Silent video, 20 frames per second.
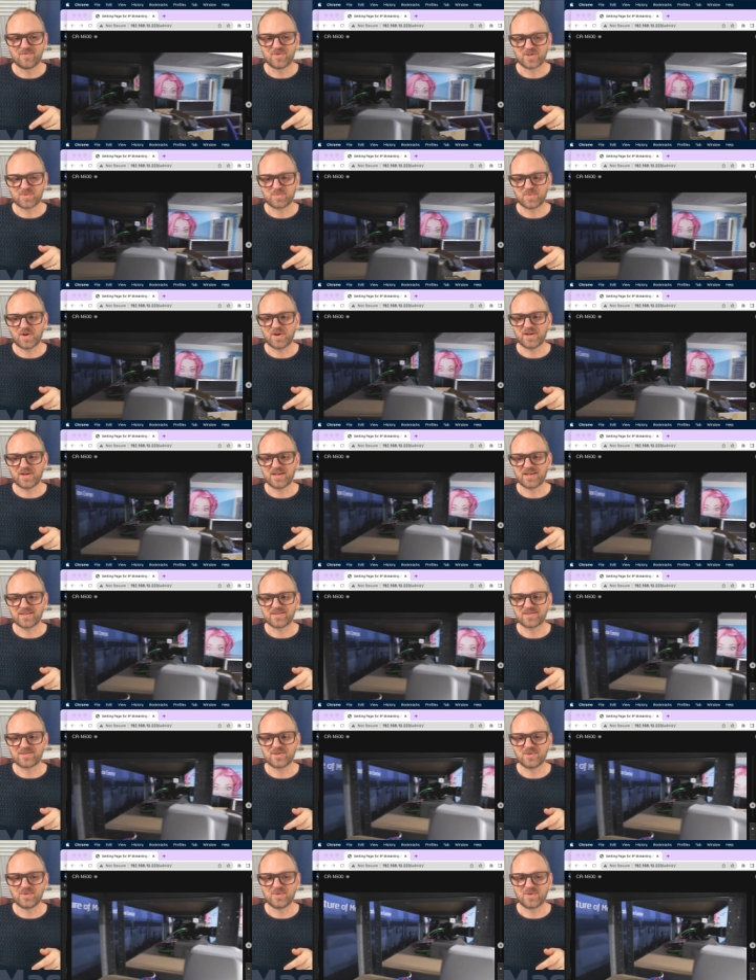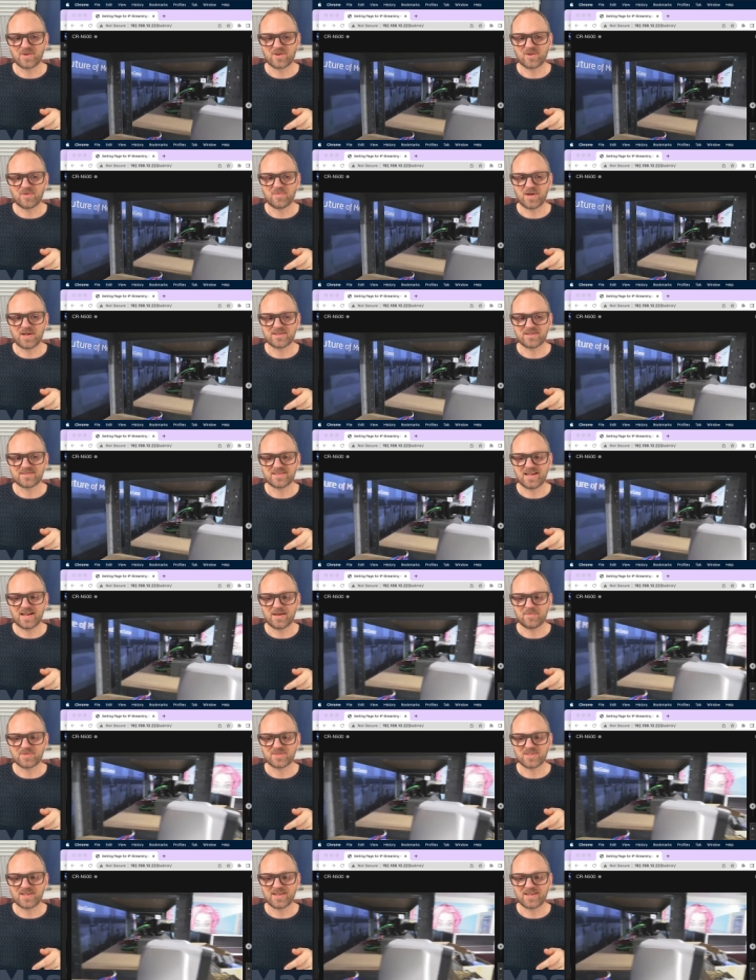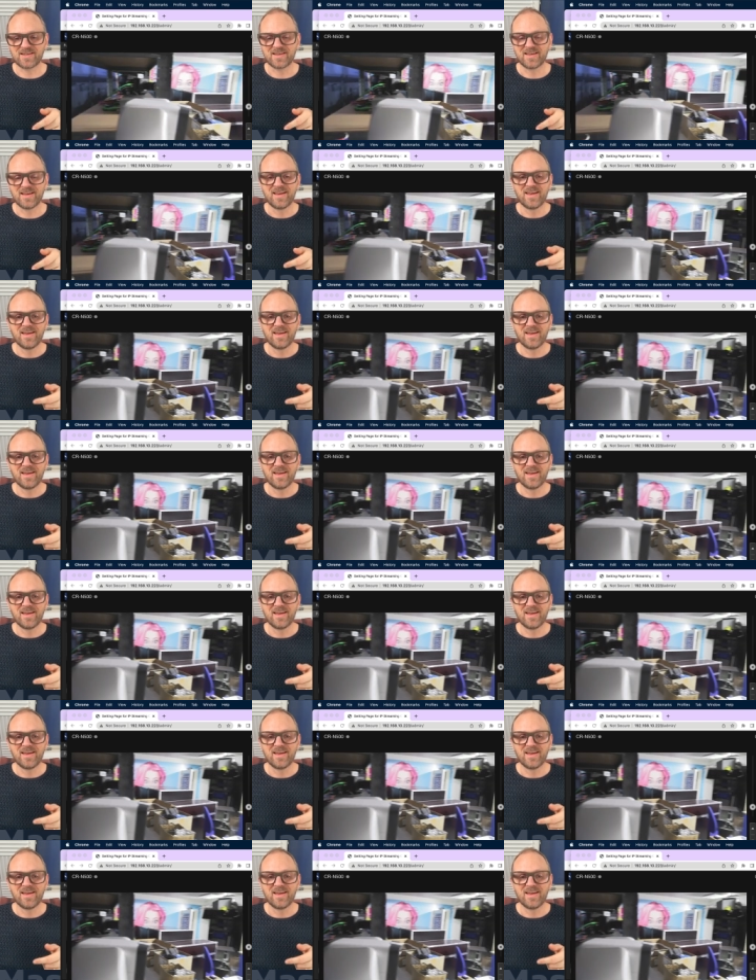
responding to the commands that I'm sending.